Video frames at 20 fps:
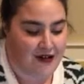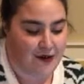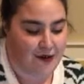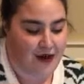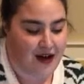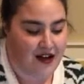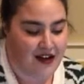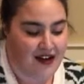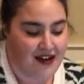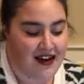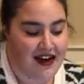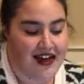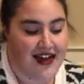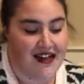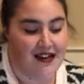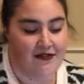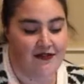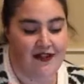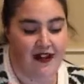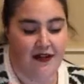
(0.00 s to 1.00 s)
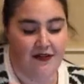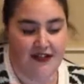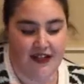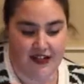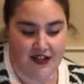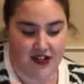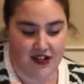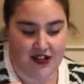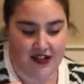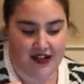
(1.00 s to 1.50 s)
water and
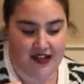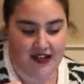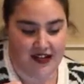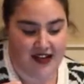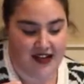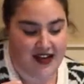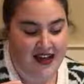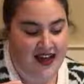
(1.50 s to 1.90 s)
foundation.